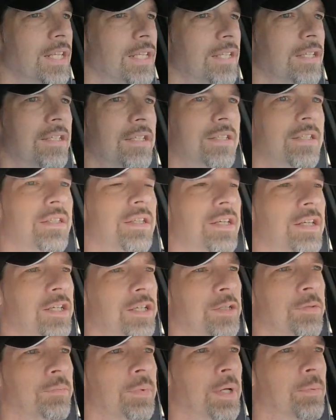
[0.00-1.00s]

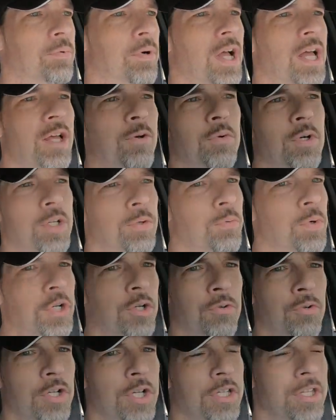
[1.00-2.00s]
I probably wouldn't want
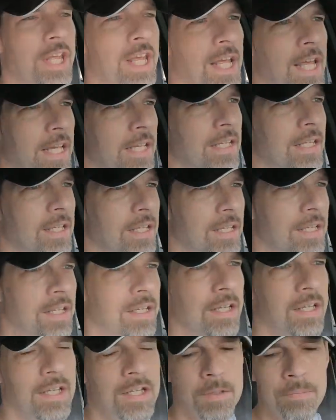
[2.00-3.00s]
to run that,
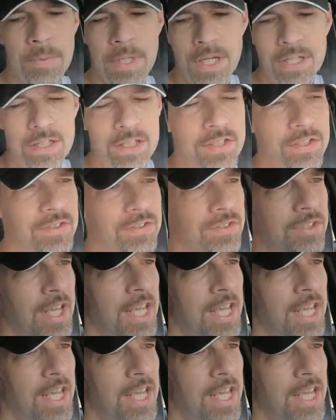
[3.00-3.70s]
being that this is an